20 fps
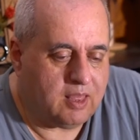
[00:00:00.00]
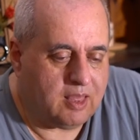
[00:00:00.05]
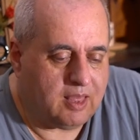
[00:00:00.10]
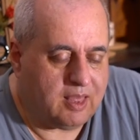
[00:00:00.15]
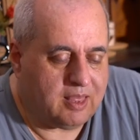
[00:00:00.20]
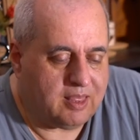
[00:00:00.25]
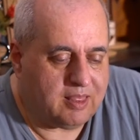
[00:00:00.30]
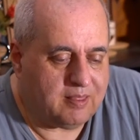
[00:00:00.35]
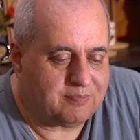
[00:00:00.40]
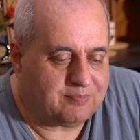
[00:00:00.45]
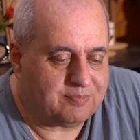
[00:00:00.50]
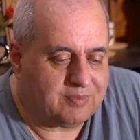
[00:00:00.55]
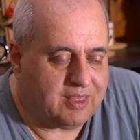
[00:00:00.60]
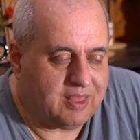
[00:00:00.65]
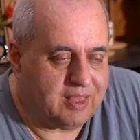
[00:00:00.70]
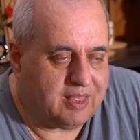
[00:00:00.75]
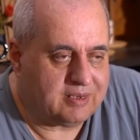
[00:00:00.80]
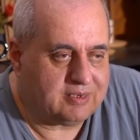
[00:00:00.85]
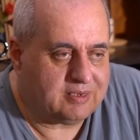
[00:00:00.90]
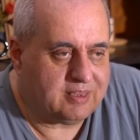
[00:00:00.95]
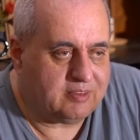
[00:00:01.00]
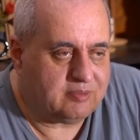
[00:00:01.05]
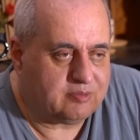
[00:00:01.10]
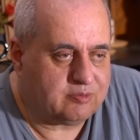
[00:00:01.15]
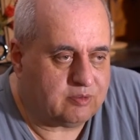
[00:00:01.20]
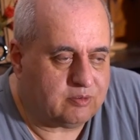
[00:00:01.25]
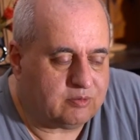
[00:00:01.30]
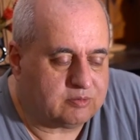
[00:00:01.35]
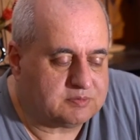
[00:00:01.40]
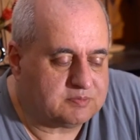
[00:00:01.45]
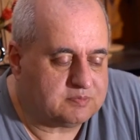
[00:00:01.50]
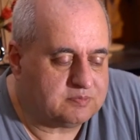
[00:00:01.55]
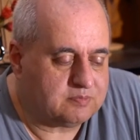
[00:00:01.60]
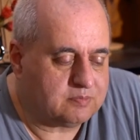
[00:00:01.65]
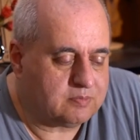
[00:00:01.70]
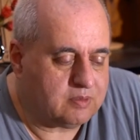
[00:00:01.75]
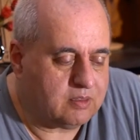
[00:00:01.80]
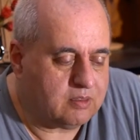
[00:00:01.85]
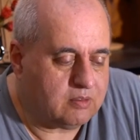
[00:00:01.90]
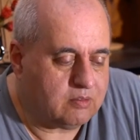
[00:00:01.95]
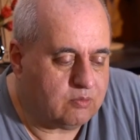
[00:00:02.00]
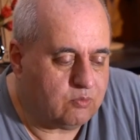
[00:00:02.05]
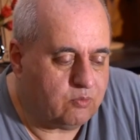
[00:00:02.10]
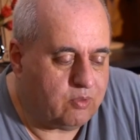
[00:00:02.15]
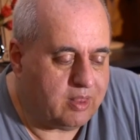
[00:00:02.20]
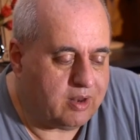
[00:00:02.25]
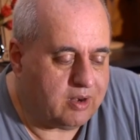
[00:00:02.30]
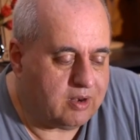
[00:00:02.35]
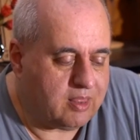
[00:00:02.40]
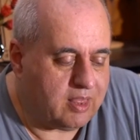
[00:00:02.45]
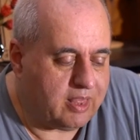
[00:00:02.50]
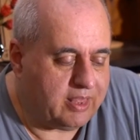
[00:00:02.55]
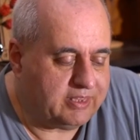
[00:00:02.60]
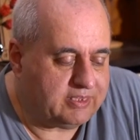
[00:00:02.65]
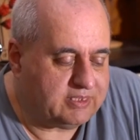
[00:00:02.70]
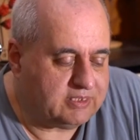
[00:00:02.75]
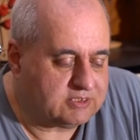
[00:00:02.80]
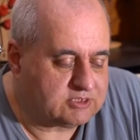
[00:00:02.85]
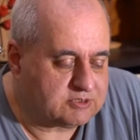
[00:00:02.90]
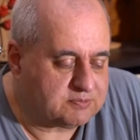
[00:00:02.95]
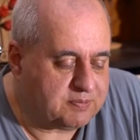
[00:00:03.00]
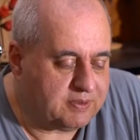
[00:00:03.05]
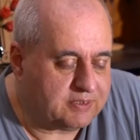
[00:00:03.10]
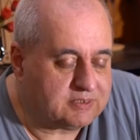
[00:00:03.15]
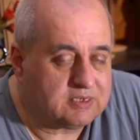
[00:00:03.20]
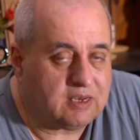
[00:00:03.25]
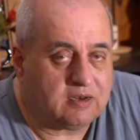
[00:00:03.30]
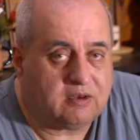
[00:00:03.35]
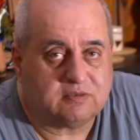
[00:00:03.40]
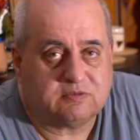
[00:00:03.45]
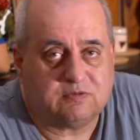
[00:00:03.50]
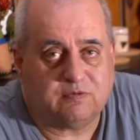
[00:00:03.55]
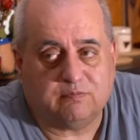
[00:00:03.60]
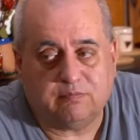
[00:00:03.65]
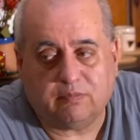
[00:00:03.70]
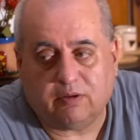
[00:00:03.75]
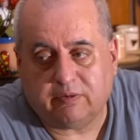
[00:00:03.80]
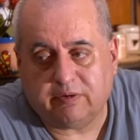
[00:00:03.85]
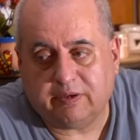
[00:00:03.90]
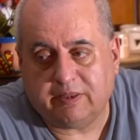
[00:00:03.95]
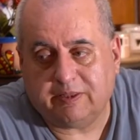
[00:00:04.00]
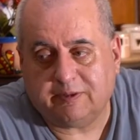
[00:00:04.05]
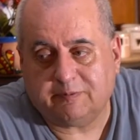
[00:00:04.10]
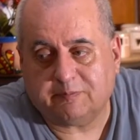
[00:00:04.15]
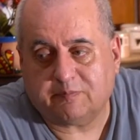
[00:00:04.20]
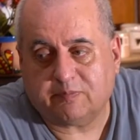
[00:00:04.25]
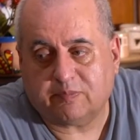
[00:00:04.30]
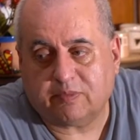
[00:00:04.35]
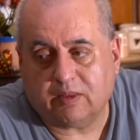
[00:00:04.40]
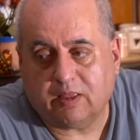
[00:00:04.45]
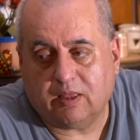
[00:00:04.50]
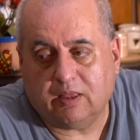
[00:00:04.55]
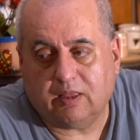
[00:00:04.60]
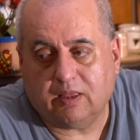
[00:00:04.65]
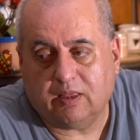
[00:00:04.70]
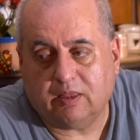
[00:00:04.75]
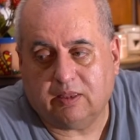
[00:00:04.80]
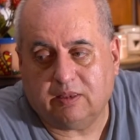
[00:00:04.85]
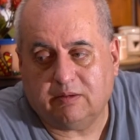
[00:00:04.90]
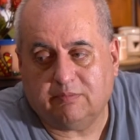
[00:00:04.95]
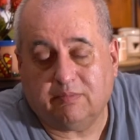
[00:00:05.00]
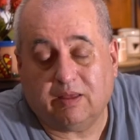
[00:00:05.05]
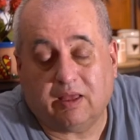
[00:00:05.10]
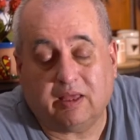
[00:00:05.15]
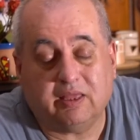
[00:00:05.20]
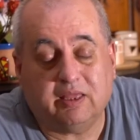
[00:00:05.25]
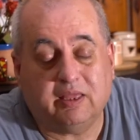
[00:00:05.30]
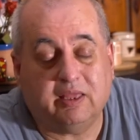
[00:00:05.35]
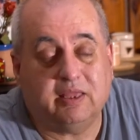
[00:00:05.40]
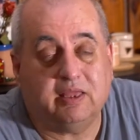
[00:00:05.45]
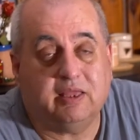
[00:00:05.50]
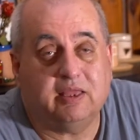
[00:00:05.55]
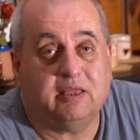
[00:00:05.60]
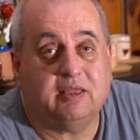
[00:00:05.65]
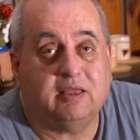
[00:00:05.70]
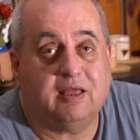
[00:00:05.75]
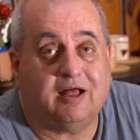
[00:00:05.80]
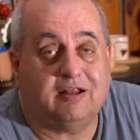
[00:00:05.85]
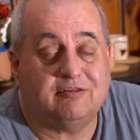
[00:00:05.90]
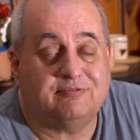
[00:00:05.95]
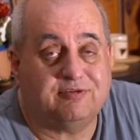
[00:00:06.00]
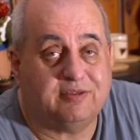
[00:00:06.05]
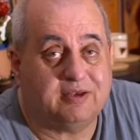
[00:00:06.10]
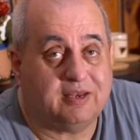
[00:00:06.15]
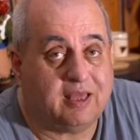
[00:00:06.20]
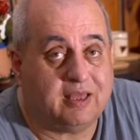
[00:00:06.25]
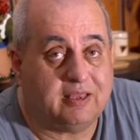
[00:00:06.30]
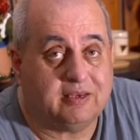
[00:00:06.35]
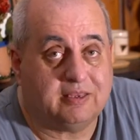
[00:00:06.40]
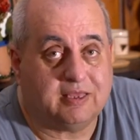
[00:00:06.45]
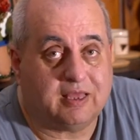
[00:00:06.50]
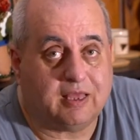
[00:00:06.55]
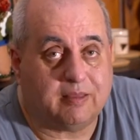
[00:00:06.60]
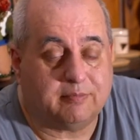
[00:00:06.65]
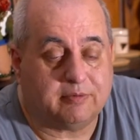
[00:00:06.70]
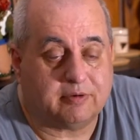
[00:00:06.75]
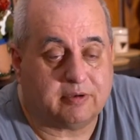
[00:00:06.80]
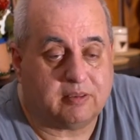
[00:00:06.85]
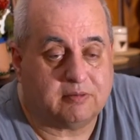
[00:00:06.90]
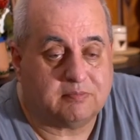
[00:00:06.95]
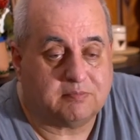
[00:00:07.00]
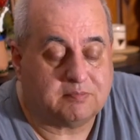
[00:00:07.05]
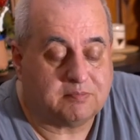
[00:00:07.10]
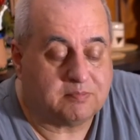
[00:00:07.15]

And I thought, well, I spent a lot of money in my Alpha 9 camera.